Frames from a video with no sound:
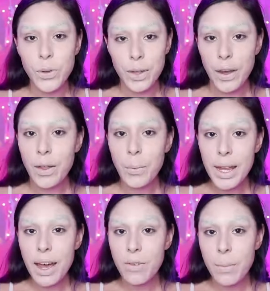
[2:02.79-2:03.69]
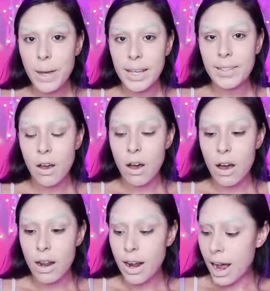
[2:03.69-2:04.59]
So now that we have the base
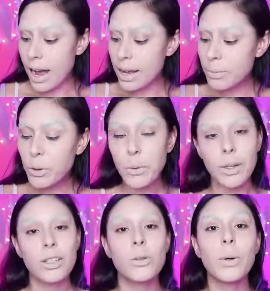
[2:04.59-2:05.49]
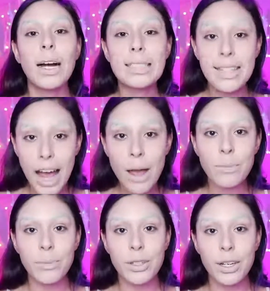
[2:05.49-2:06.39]
on, I am going to
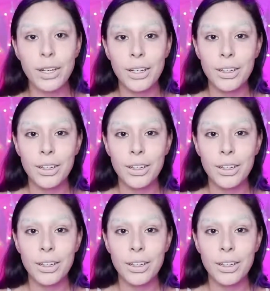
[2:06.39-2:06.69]
attempt